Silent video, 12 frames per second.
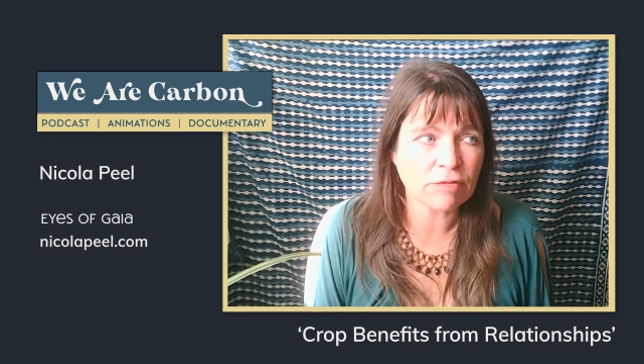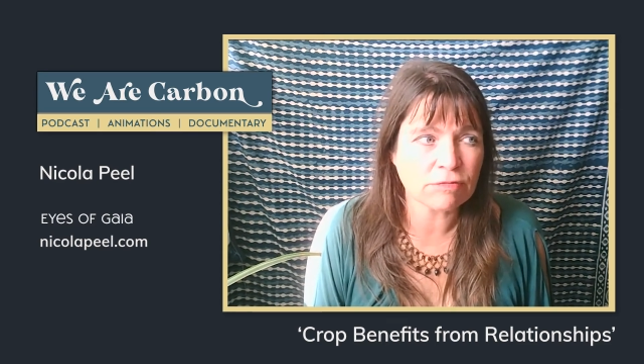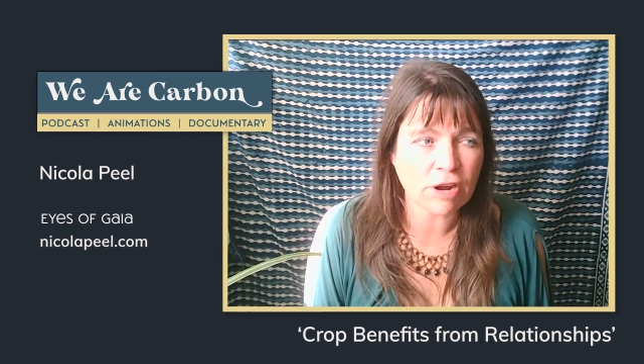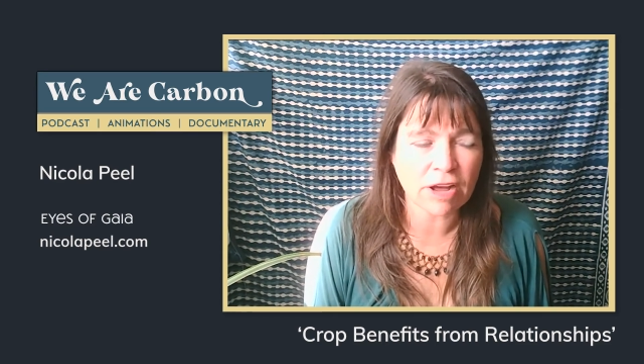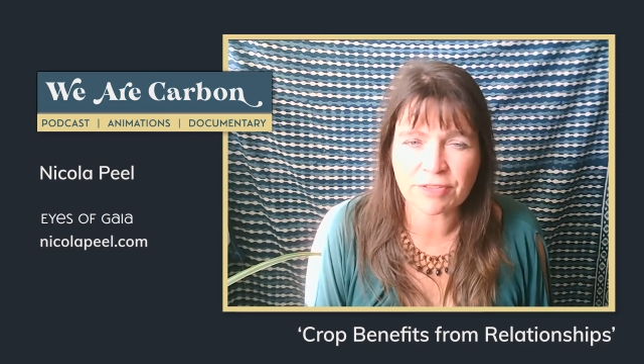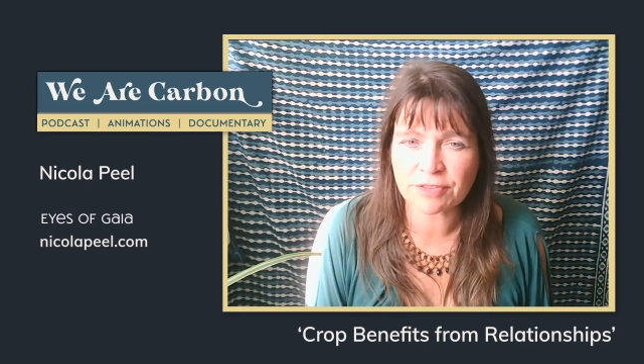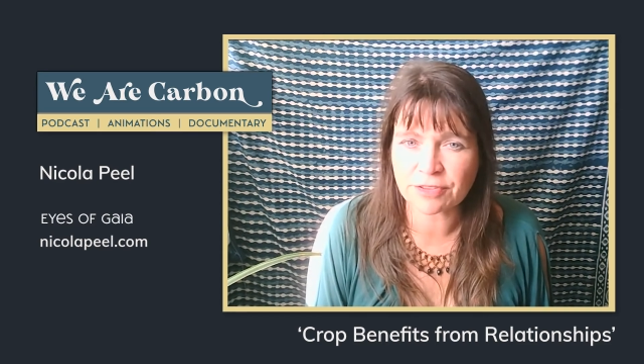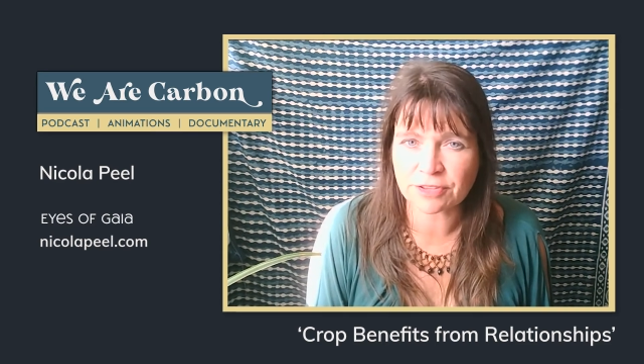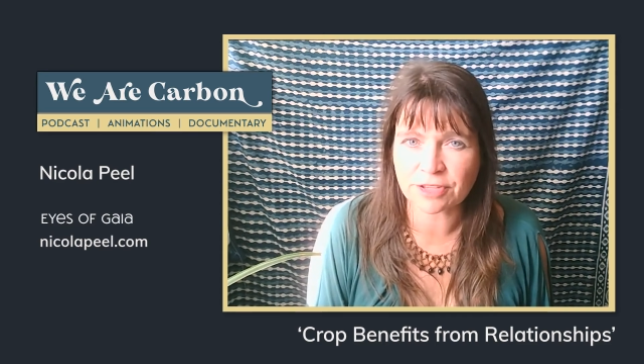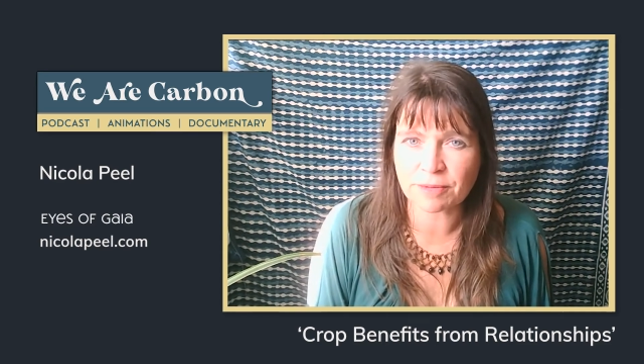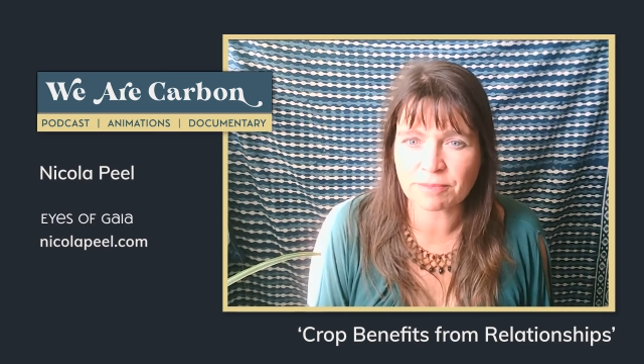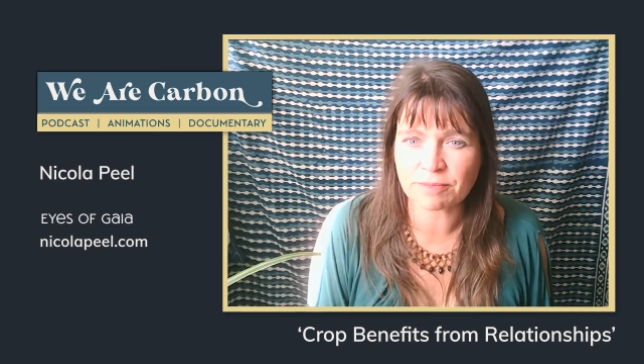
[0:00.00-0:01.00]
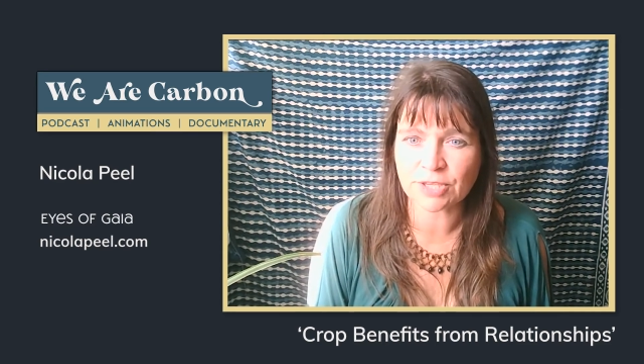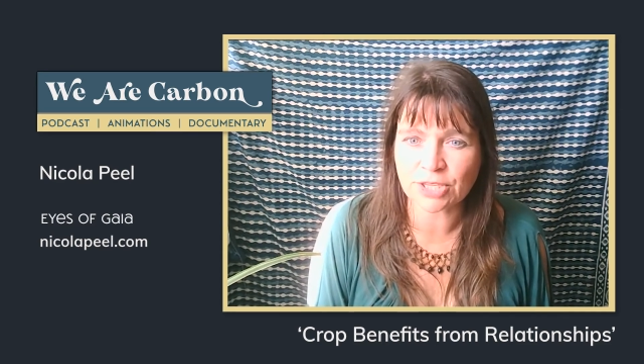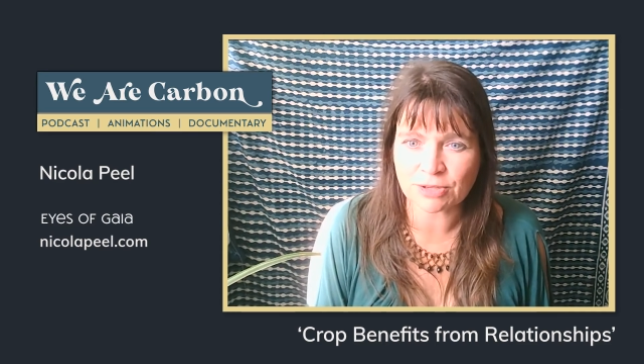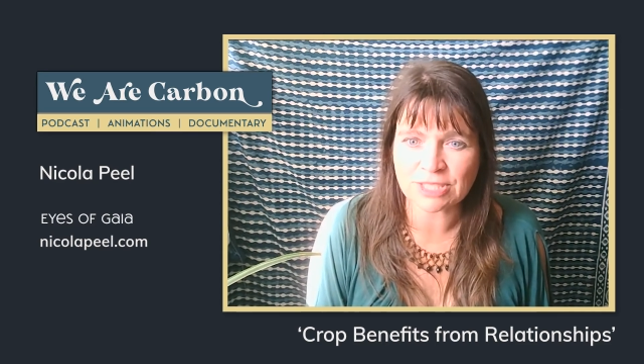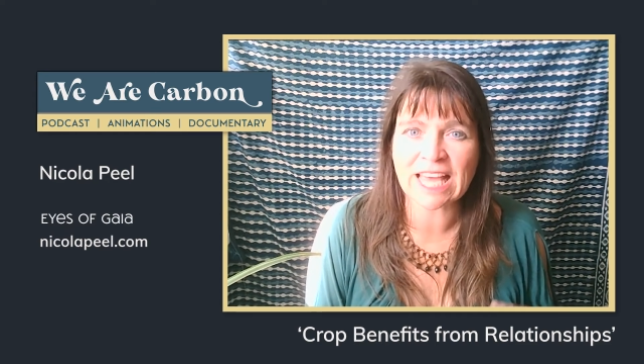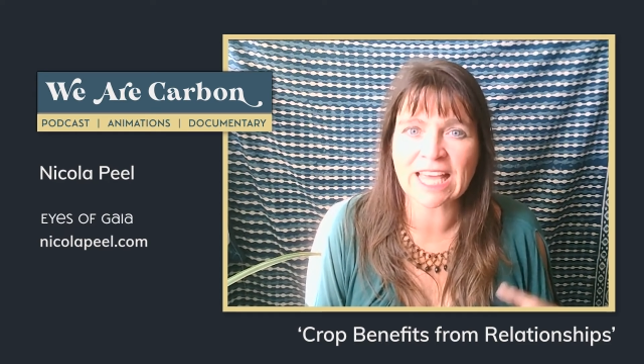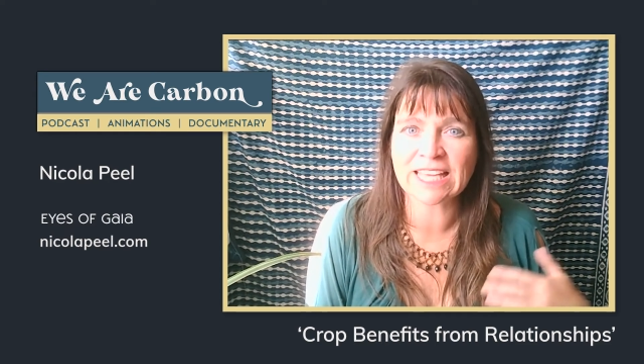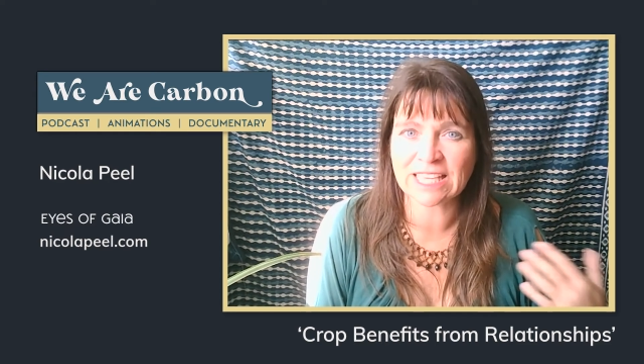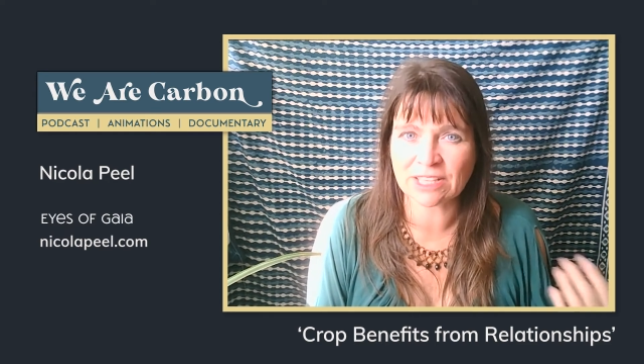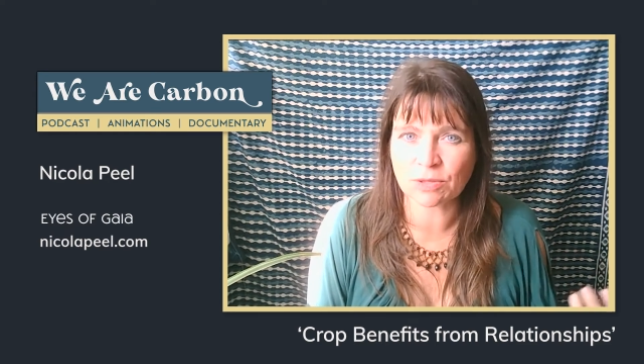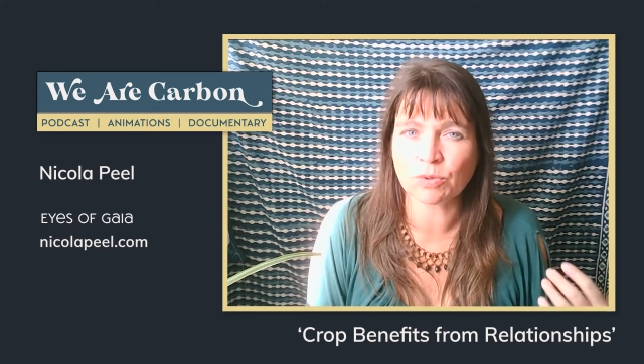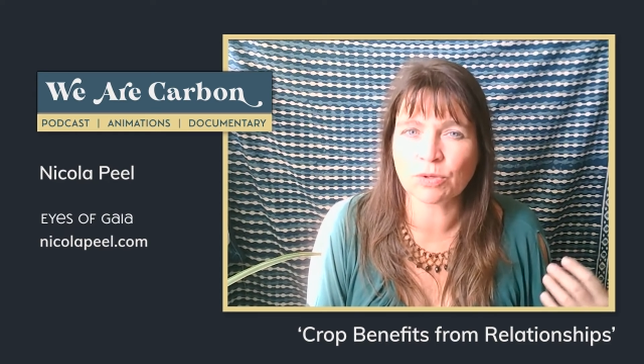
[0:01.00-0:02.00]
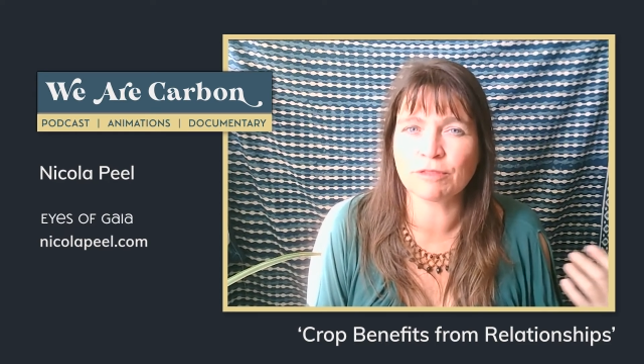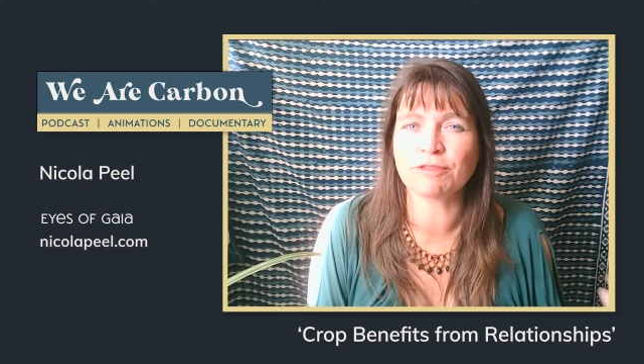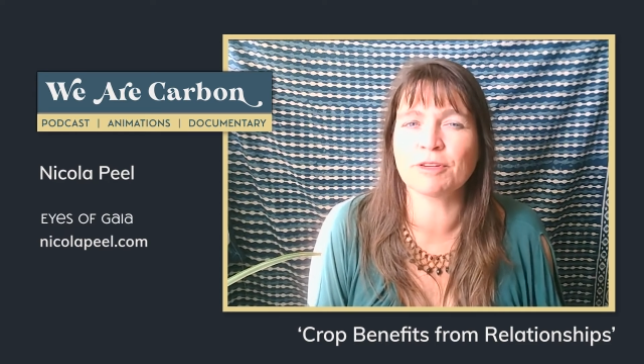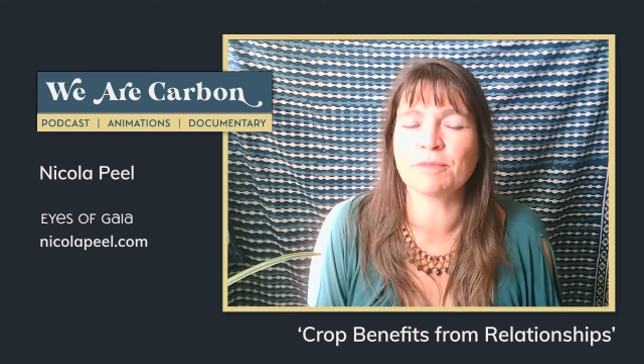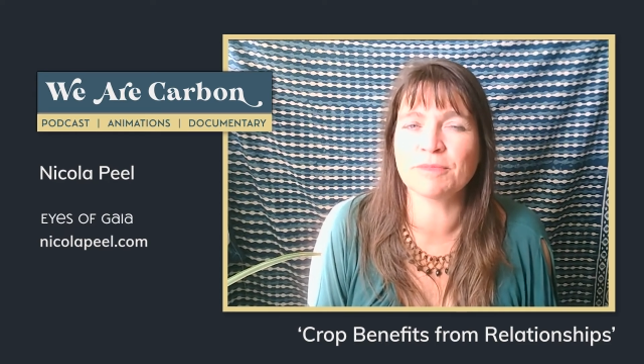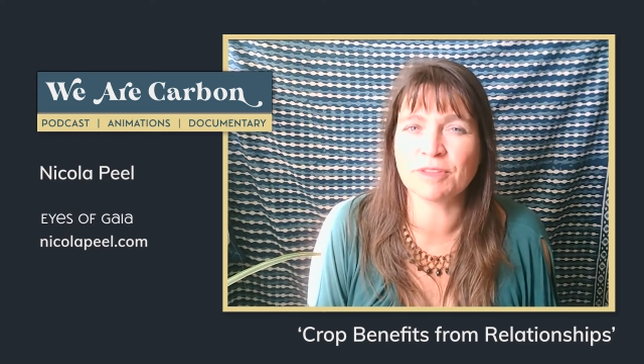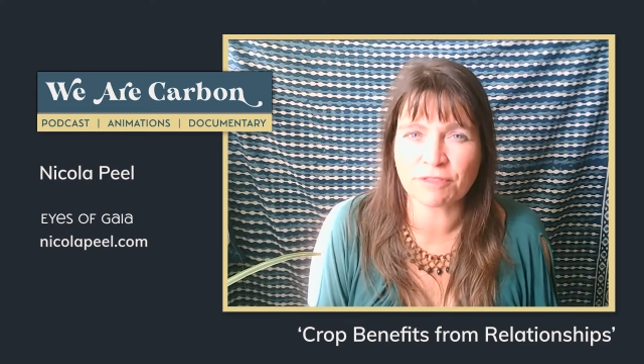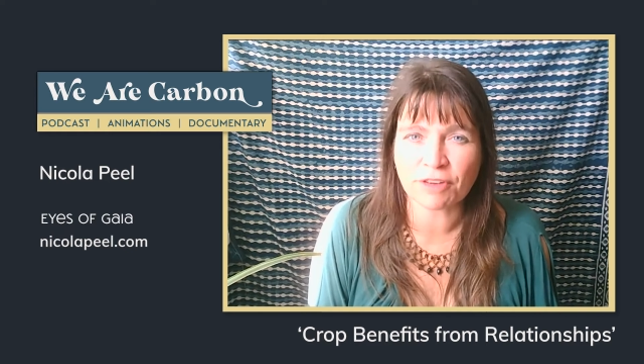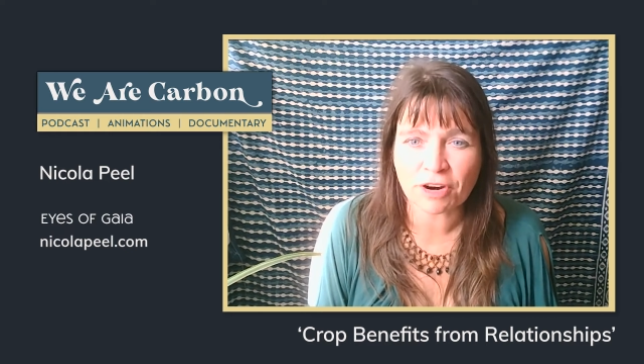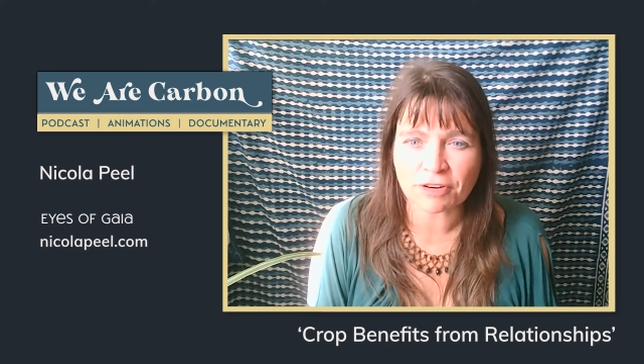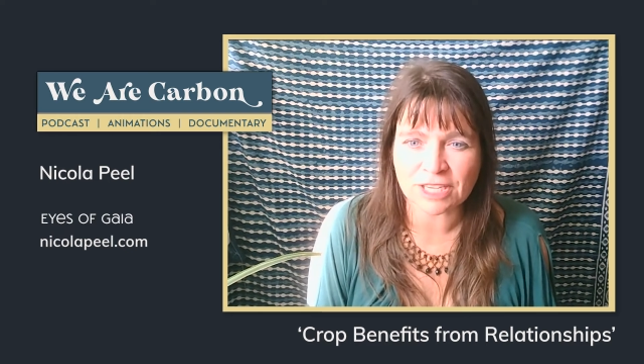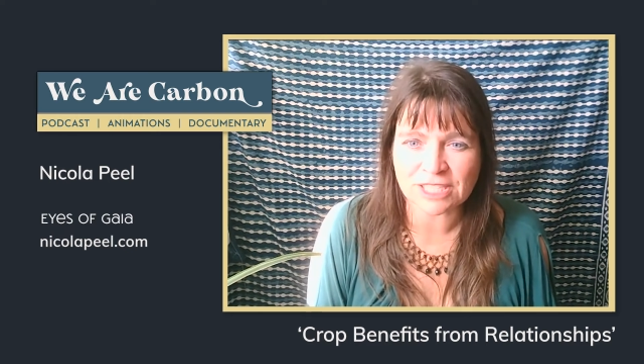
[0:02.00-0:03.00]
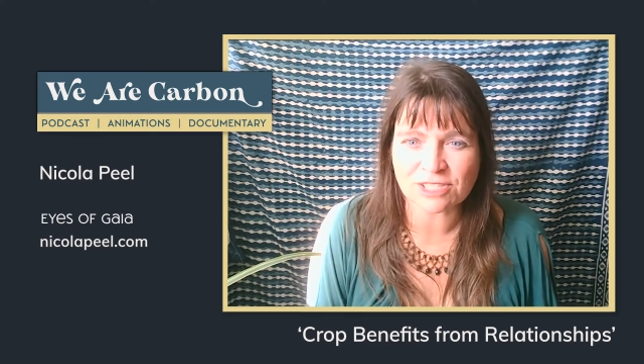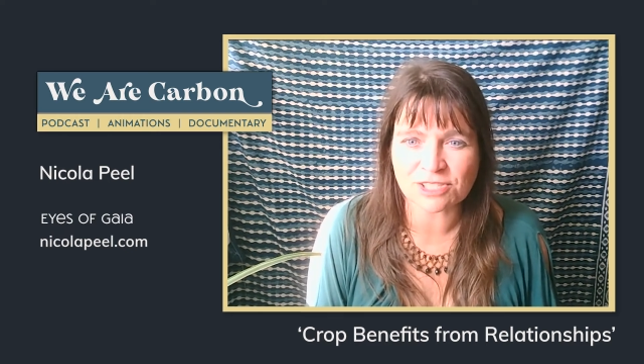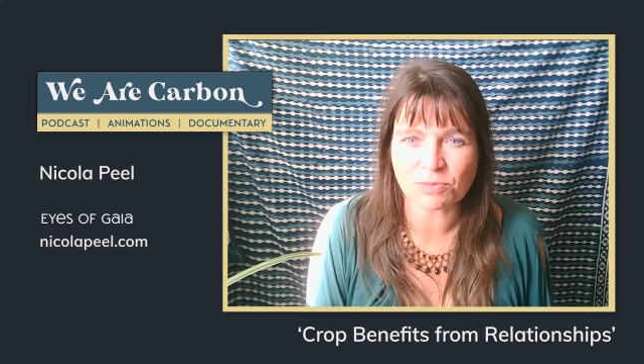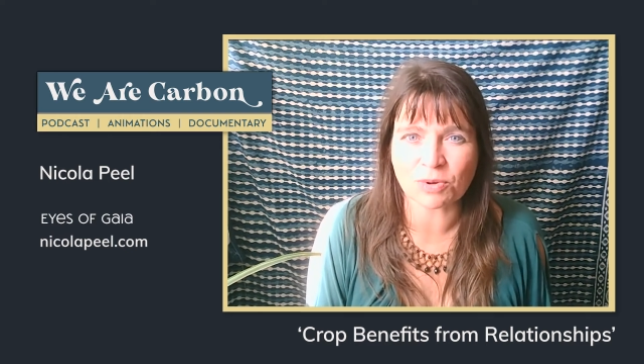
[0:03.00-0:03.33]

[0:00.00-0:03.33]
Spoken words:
Rather than them, taking the wood from the forests,